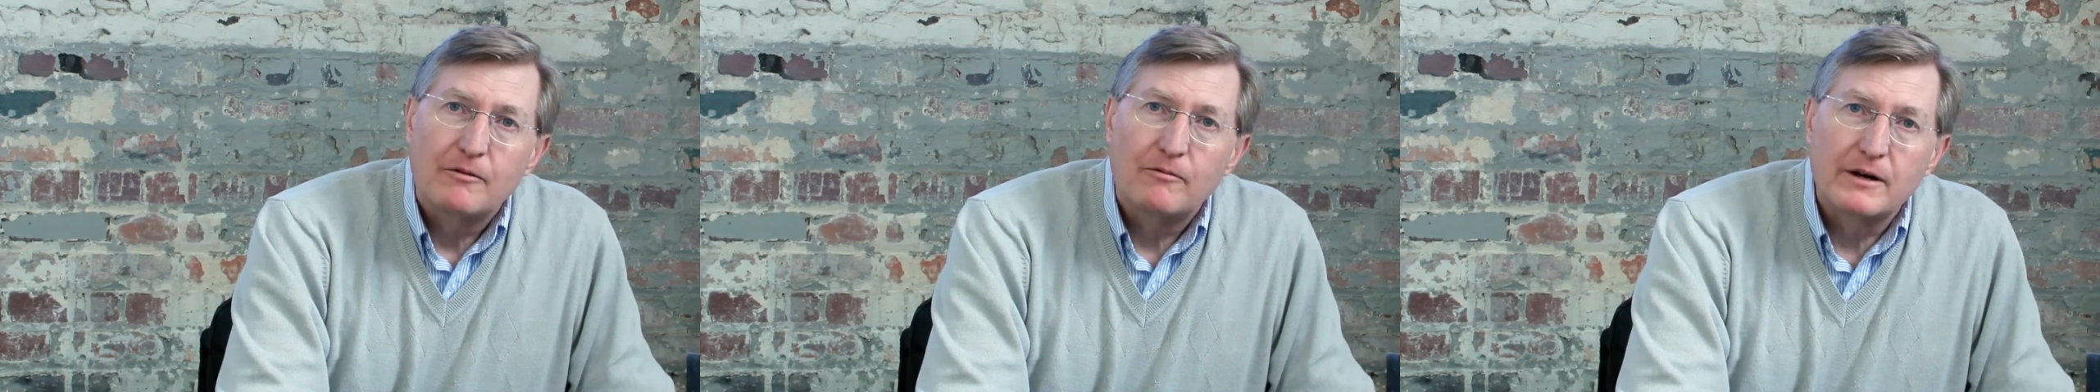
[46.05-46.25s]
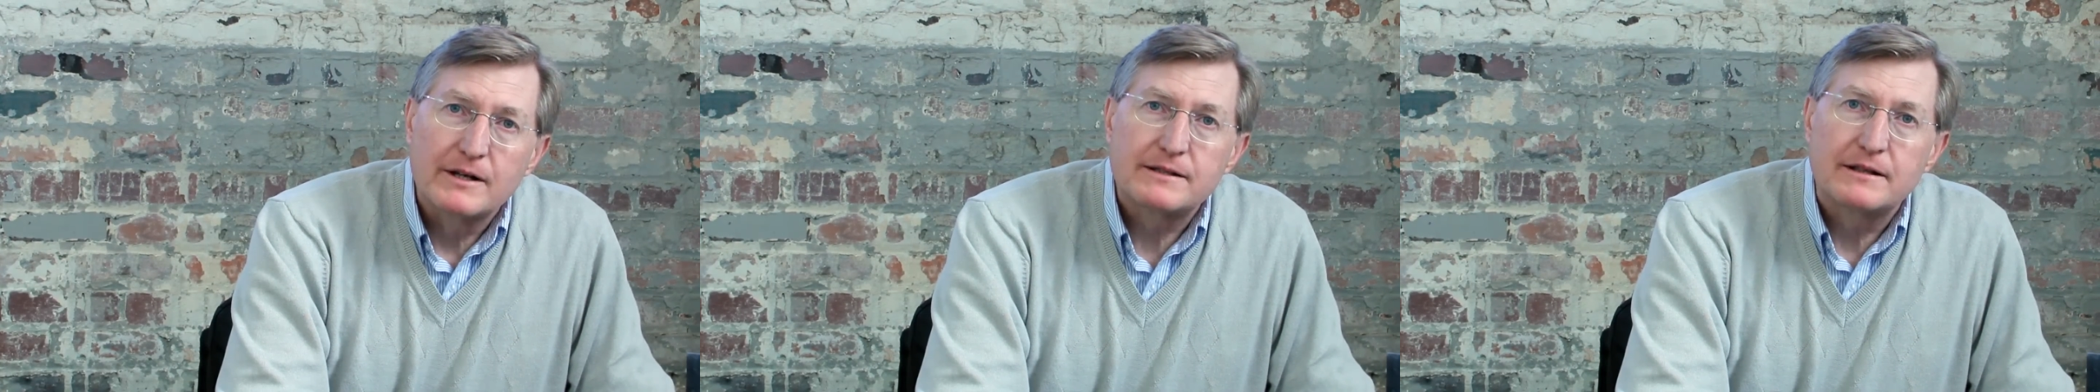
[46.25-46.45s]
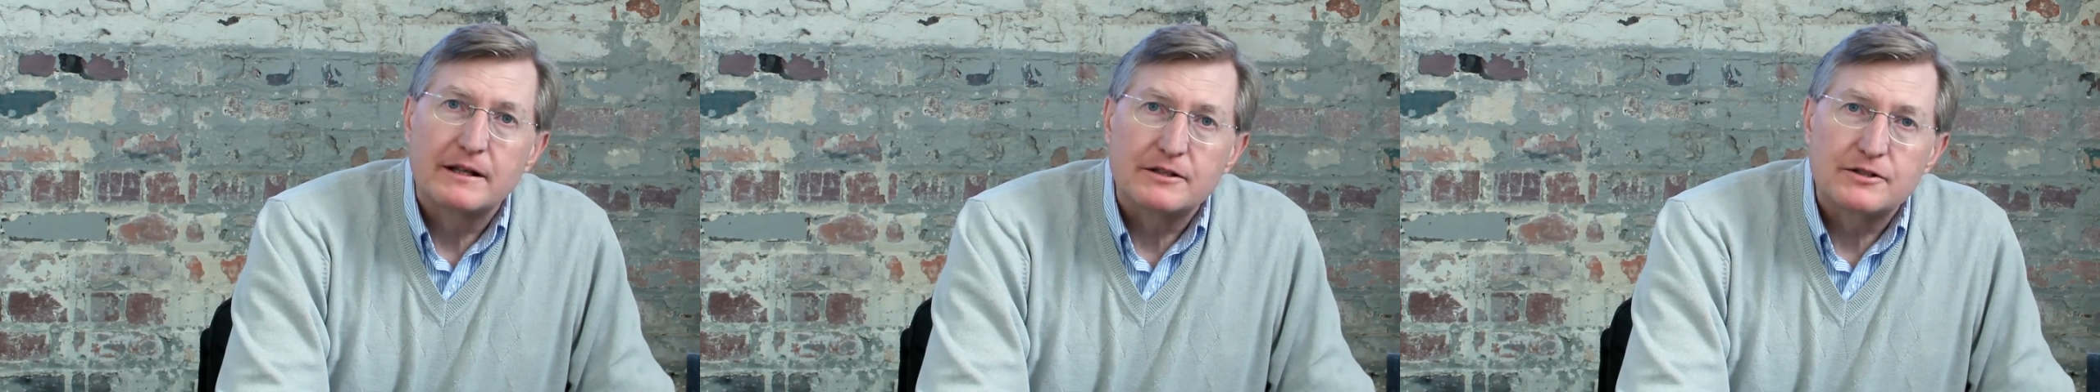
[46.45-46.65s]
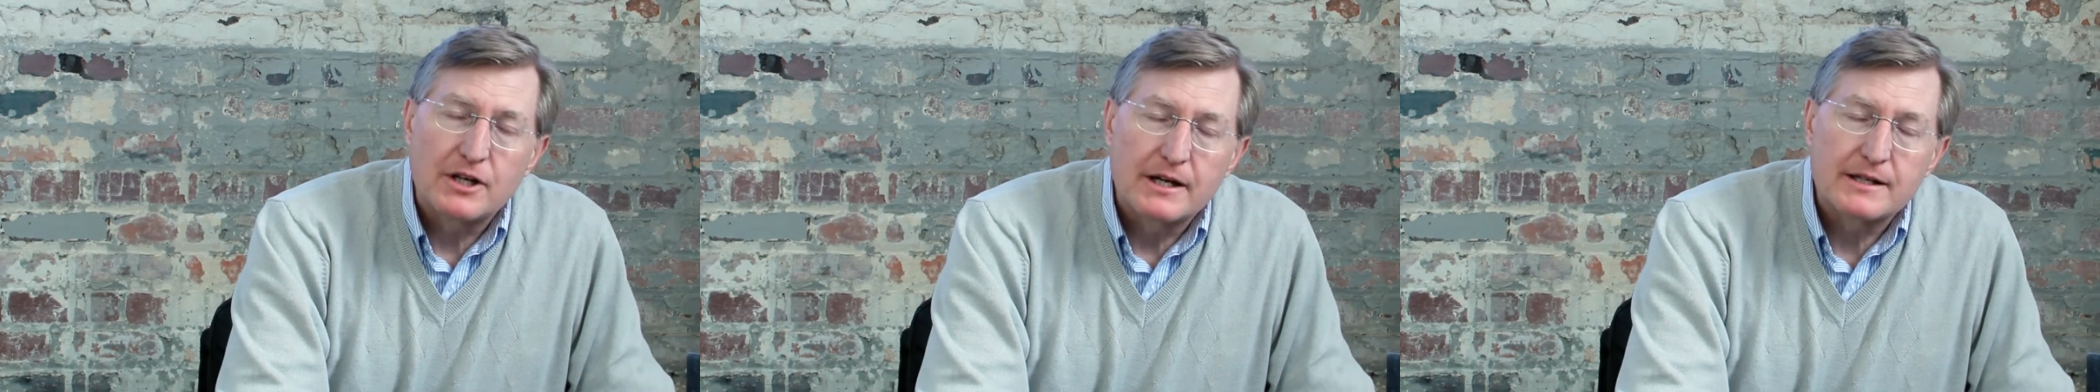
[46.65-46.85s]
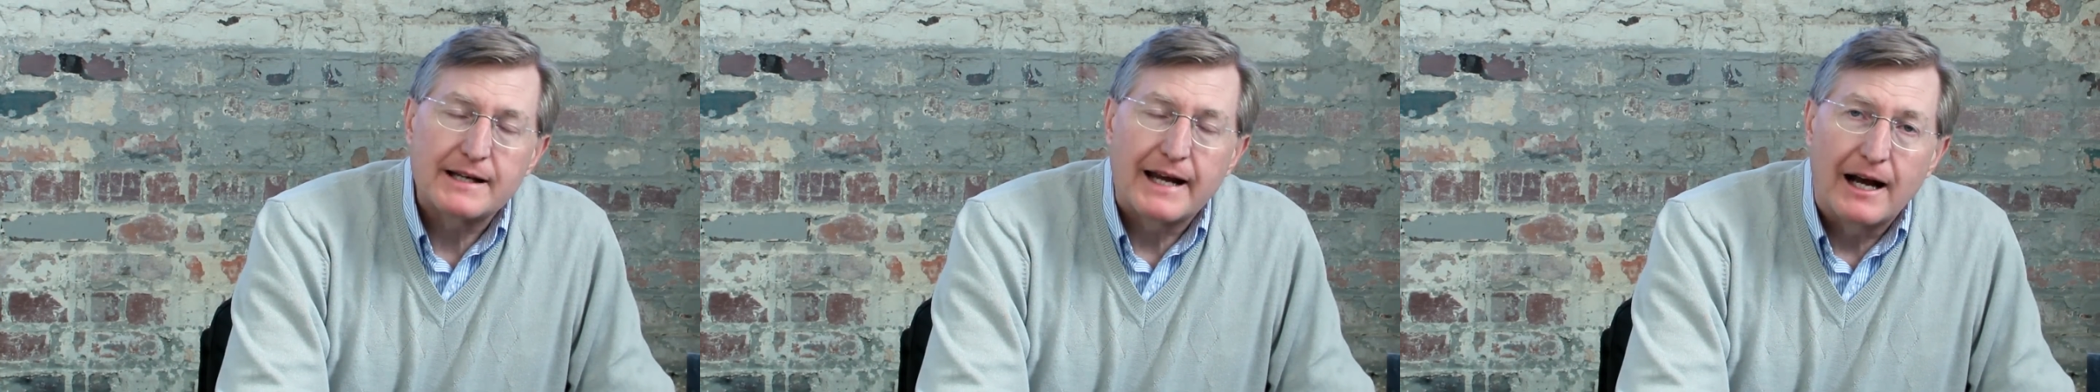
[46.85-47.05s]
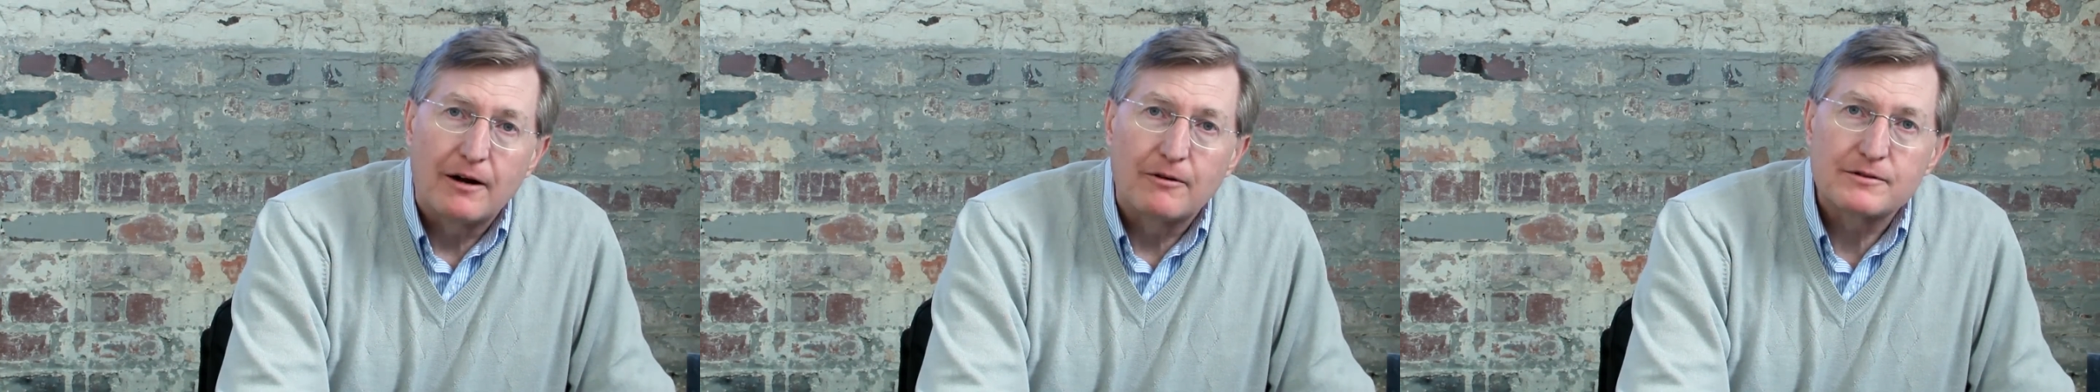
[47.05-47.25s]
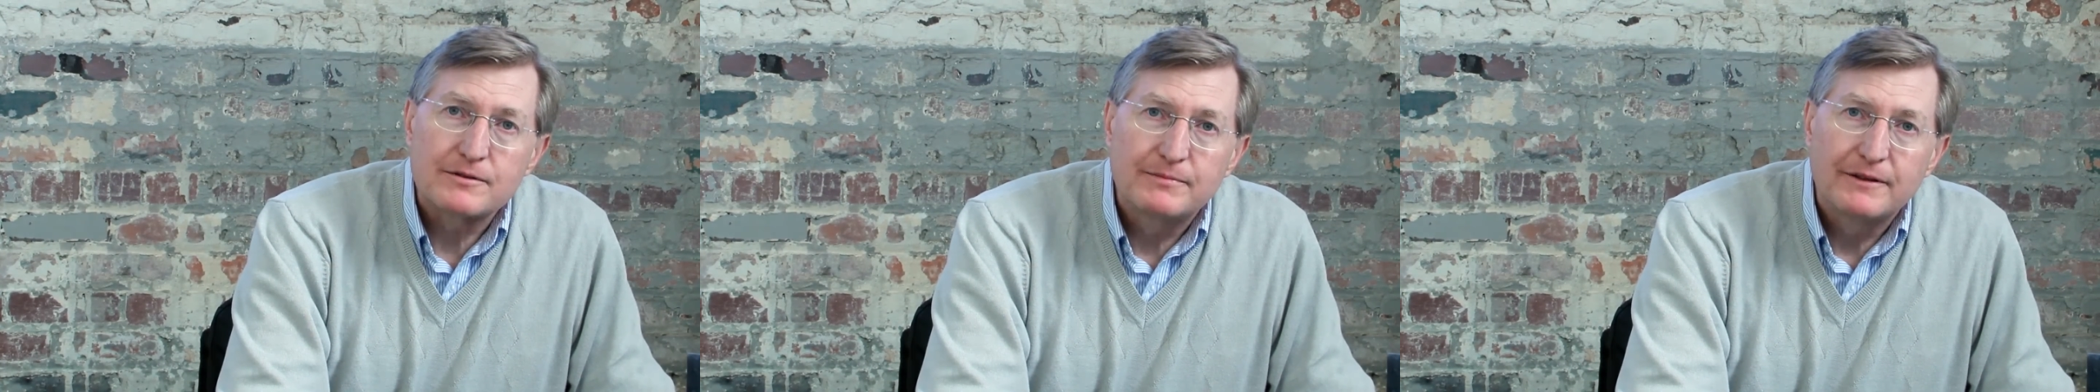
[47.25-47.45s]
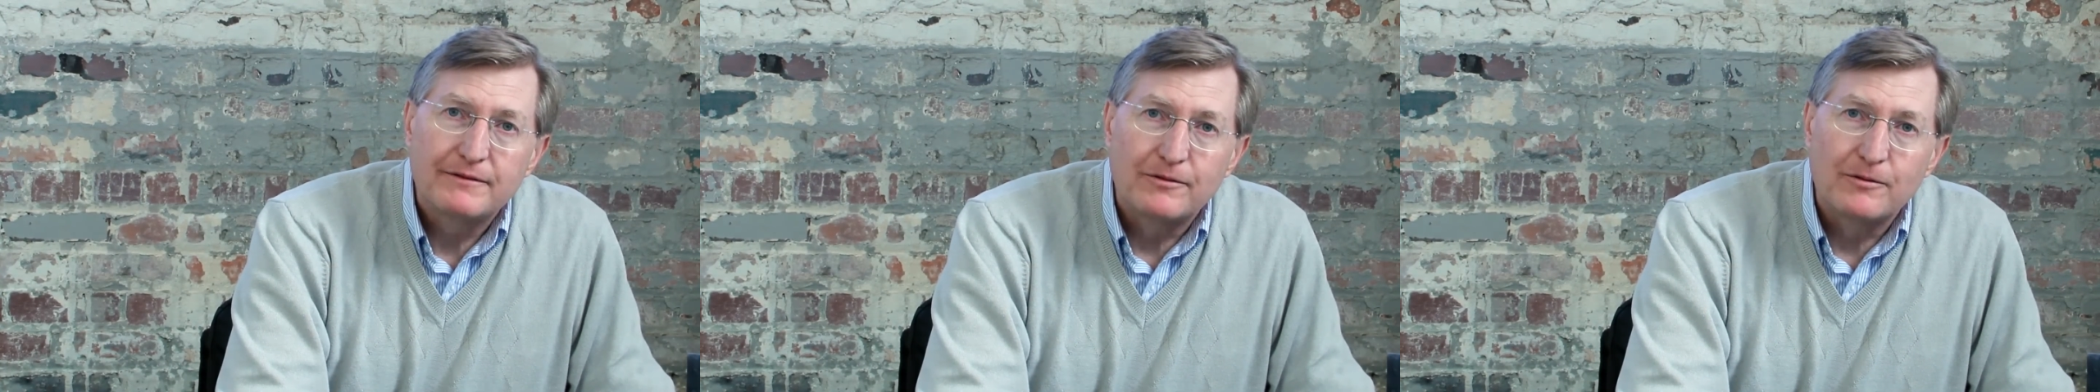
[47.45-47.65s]
was that just hours
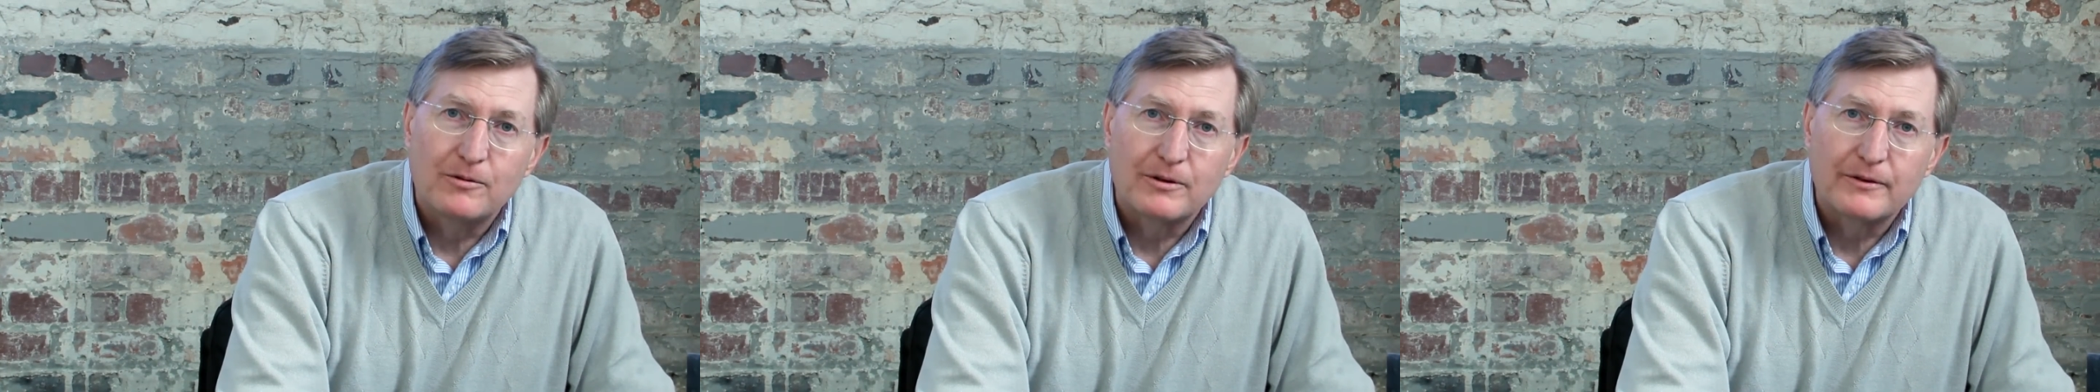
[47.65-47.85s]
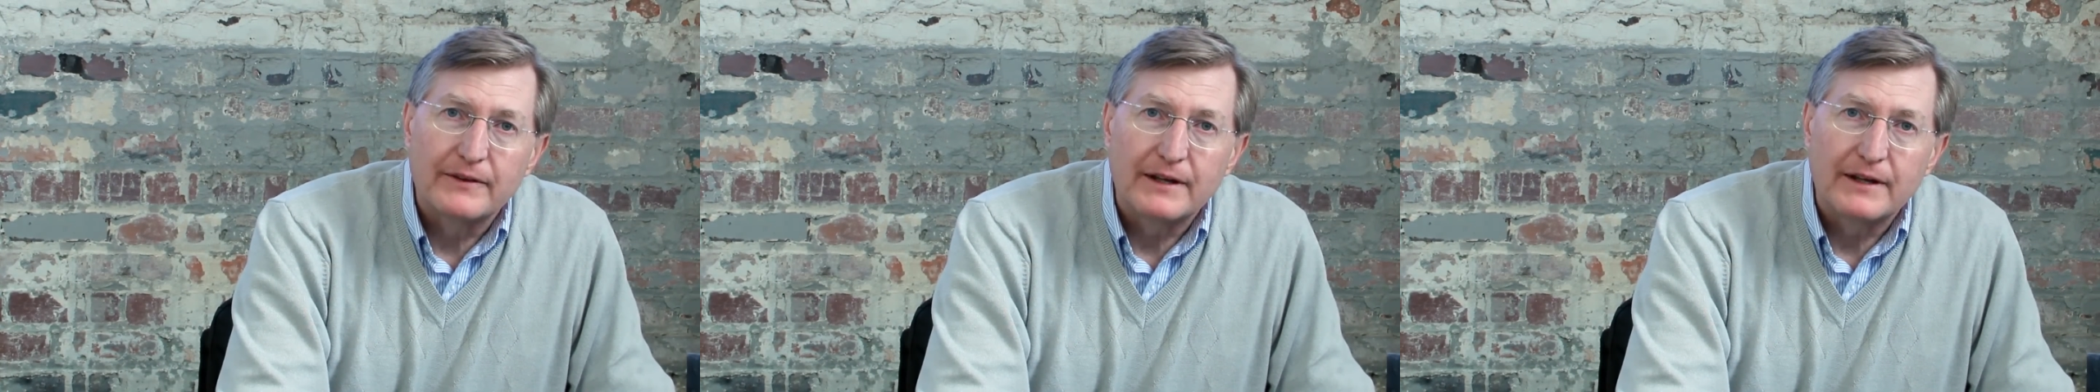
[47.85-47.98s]
before,